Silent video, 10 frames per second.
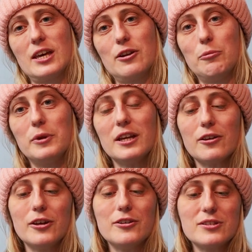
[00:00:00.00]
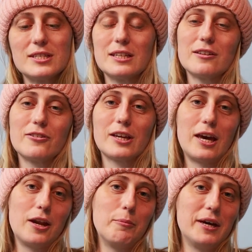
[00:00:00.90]
that opening closed, and it'll
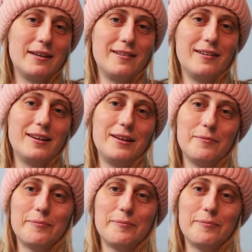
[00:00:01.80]
get a button on it.